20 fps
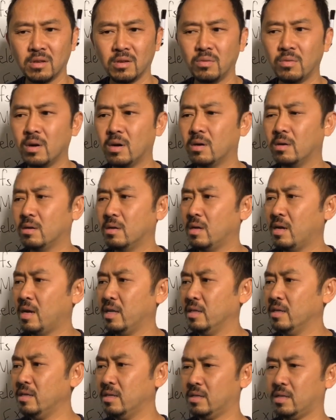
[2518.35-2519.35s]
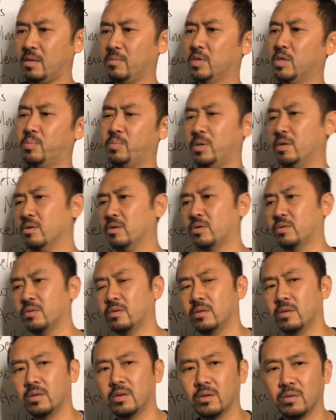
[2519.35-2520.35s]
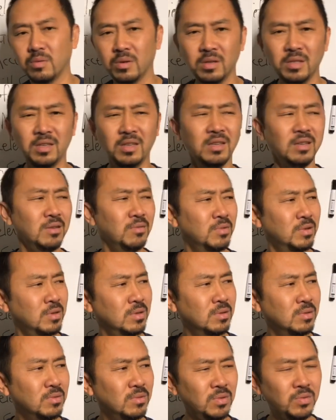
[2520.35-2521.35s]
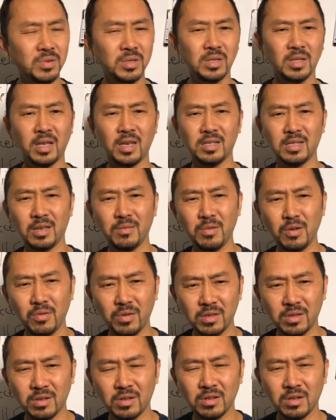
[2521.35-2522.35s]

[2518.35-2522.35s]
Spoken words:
Well, at least I'm spiritual. Really? Well, when was the last time you went to